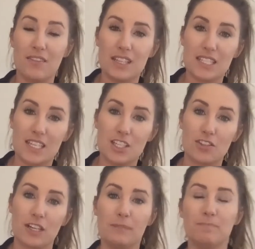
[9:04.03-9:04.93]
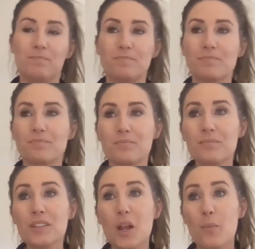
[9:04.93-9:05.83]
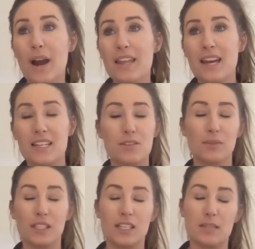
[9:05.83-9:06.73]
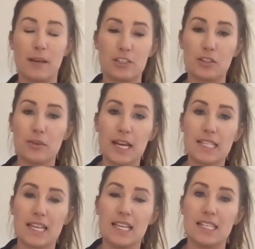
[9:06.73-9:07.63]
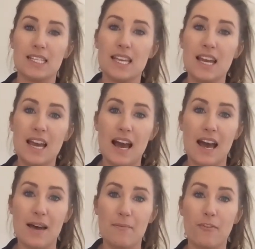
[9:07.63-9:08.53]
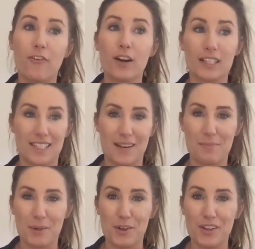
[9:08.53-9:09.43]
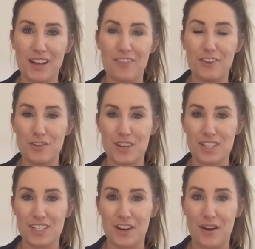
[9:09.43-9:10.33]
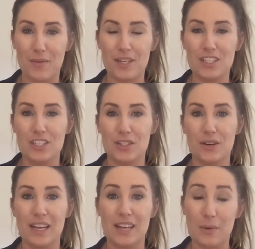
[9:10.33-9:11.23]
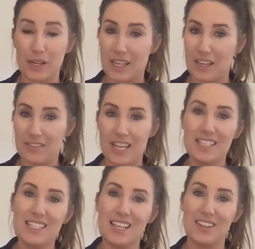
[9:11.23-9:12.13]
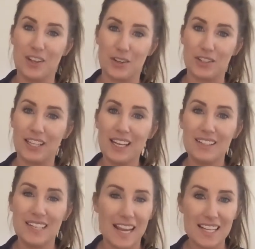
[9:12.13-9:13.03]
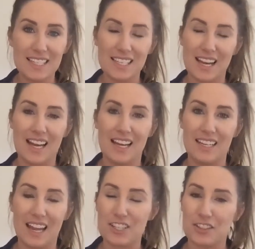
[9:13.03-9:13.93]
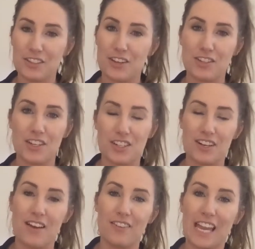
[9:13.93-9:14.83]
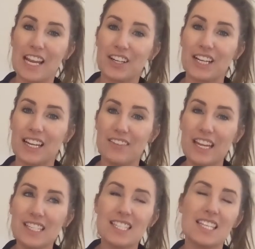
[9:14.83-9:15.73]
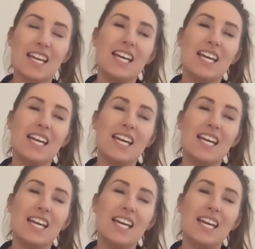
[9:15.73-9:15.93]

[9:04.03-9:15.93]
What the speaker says: events industry. Why that is really special to us is, for example, a few years ago, I went to a networking event locally, NACE, National Association of Catering and Events.